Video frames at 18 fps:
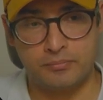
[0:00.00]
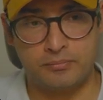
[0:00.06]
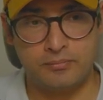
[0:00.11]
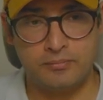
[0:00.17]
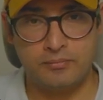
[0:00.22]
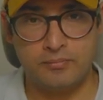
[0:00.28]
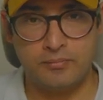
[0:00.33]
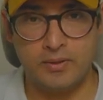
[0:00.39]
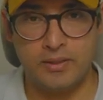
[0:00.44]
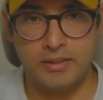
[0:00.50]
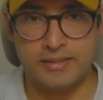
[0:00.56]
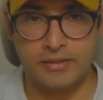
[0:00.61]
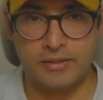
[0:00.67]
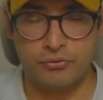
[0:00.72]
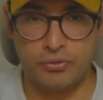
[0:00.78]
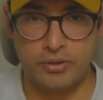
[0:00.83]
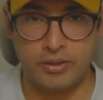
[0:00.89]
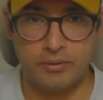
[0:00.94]

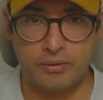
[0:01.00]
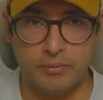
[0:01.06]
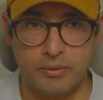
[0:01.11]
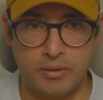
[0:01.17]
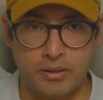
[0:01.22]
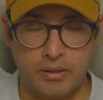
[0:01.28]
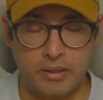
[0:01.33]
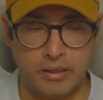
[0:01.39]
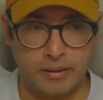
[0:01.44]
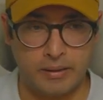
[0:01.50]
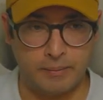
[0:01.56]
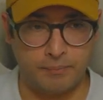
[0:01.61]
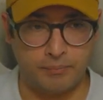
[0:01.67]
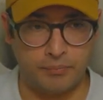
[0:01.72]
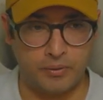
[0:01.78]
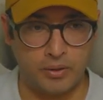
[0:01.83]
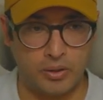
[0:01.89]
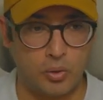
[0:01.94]
essentially
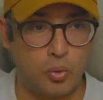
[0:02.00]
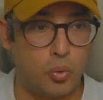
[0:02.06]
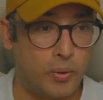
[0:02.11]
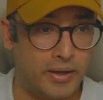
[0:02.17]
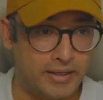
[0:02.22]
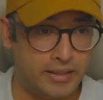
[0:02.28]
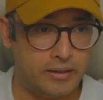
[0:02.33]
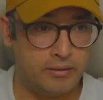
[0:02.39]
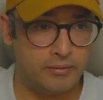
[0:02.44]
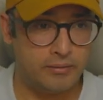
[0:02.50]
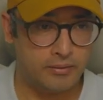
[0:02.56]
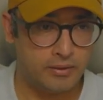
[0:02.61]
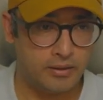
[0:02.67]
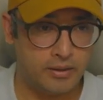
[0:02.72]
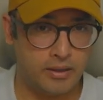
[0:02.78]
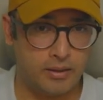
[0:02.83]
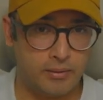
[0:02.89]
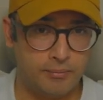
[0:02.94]
query
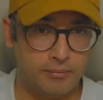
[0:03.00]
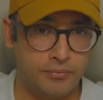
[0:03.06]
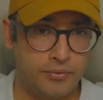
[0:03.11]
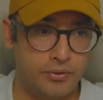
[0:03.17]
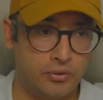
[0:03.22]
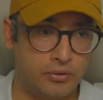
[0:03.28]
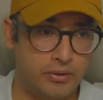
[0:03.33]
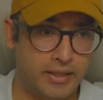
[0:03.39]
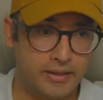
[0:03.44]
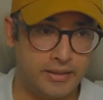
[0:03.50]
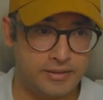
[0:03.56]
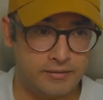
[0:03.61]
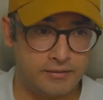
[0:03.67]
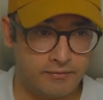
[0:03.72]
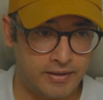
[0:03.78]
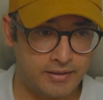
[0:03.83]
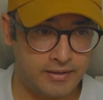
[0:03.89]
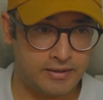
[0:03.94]
the
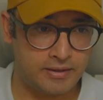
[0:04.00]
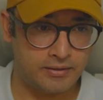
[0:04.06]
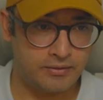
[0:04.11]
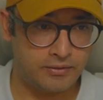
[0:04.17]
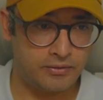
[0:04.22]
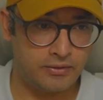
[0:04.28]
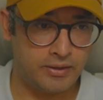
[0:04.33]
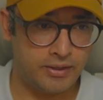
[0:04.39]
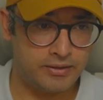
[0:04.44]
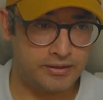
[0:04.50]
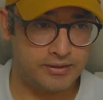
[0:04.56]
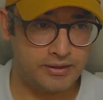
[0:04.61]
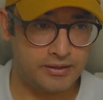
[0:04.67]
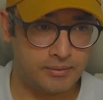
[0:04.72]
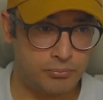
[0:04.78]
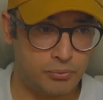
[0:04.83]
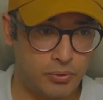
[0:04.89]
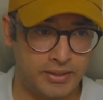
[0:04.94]
latest
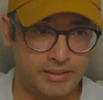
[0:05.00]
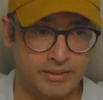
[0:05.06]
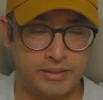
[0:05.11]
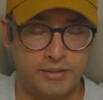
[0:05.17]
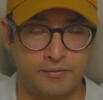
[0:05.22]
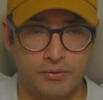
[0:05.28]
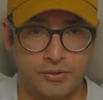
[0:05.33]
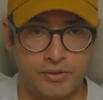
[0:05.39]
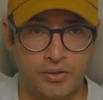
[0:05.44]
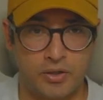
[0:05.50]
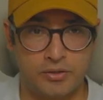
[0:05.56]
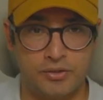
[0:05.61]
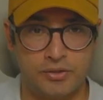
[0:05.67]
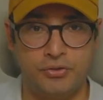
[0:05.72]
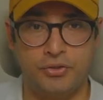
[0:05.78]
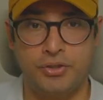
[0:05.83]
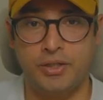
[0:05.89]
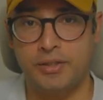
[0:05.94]
prices for stocks and
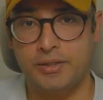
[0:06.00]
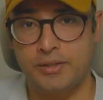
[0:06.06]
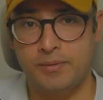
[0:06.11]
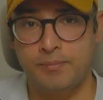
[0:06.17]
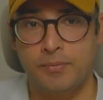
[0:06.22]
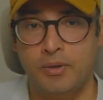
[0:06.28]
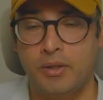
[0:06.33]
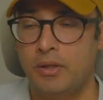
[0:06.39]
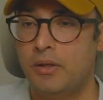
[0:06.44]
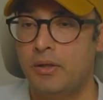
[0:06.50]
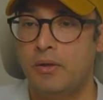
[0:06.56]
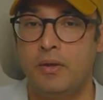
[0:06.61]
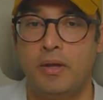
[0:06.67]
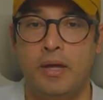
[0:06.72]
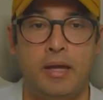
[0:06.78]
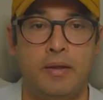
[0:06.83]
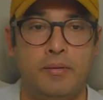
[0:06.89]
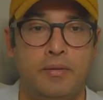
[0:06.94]
shares. And
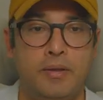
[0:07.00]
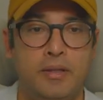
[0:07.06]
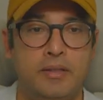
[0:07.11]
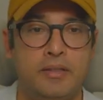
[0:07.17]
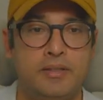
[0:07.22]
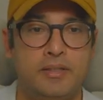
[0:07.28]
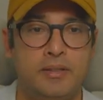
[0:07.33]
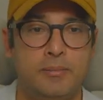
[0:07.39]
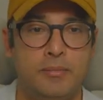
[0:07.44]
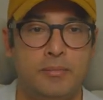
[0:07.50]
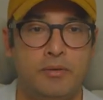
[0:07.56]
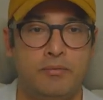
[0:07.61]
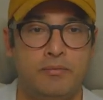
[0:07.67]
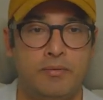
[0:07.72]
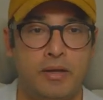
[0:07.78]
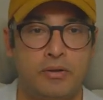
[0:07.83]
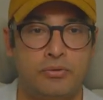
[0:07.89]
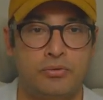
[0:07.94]
in a similar
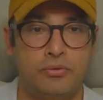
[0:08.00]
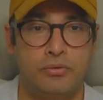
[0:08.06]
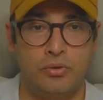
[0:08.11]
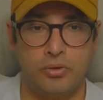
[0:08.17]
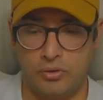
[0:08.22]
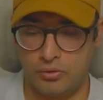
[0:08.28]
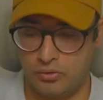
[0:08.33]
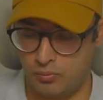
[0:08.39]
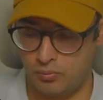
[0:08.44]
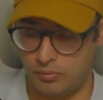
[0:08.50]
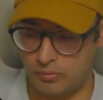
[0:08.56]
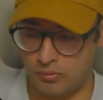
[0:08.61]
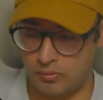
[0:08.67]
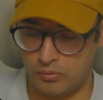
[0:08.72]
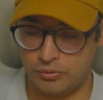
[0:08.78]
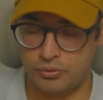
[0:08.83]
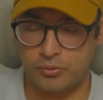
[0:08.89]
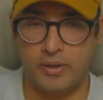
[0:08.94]
fashion, you will also
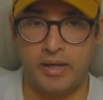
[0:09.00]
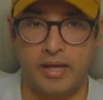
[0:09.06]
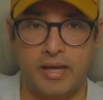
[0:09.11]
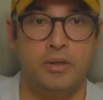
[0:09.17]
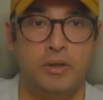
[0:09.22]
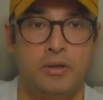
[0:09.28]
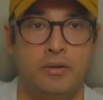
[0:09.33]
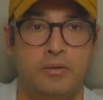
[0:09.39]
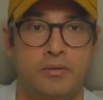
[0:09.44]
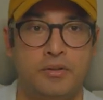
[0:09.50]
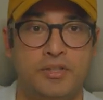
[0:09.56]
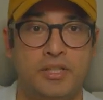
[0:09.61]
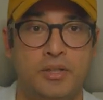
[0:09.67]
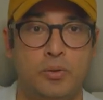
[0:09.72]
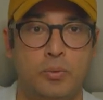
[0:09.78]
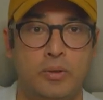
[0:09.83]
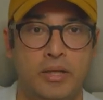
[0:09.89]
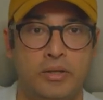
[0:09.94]
have the SQL
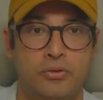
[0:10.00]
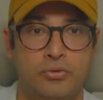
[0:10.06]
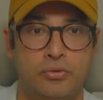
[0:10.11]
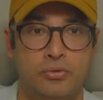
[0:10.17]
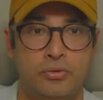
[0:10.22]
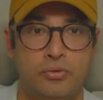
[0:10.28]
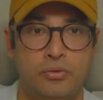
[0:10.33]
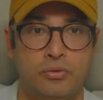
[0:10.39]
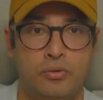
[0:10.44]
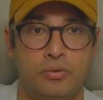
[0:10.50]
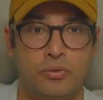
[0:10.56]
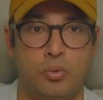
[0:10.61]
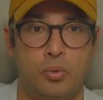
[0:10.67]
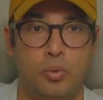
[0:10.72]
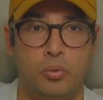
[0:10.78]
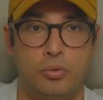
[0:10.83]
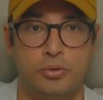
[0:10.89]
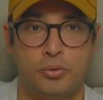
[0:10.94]
agent also
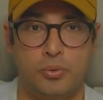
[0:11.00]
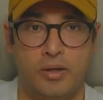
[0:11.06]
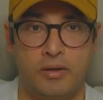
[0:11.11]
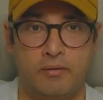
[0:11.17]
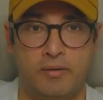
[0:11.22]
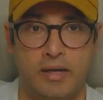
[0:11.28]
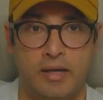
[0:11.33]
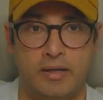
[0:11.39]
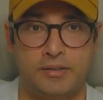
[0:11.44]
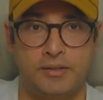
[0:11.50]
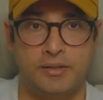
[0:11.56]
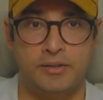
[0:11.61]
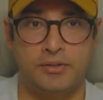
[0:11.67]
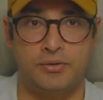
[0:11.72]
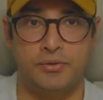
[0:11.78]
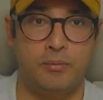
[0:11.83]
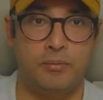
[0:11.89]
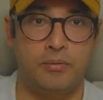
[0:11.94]
have access
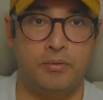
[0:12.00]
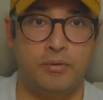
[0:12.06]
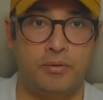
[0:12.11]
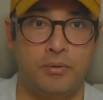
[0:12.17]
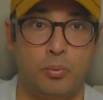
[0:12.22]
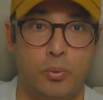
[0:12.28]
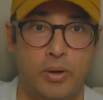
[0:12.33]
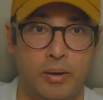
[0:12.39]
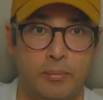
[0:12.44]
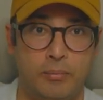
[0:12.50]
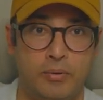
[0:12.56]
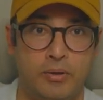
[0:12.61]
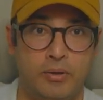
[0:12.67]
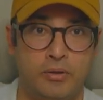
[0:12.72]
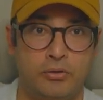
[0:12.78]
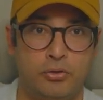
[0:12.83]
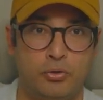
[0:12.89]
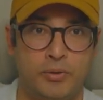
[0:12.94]
to the web. The
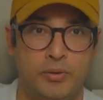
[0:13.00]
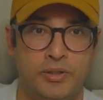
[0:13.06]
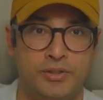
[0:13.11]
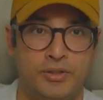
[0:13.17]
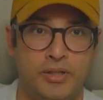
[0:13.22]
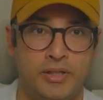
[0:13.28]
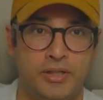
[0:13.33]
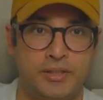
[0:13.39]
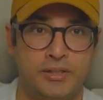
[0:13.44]
reason is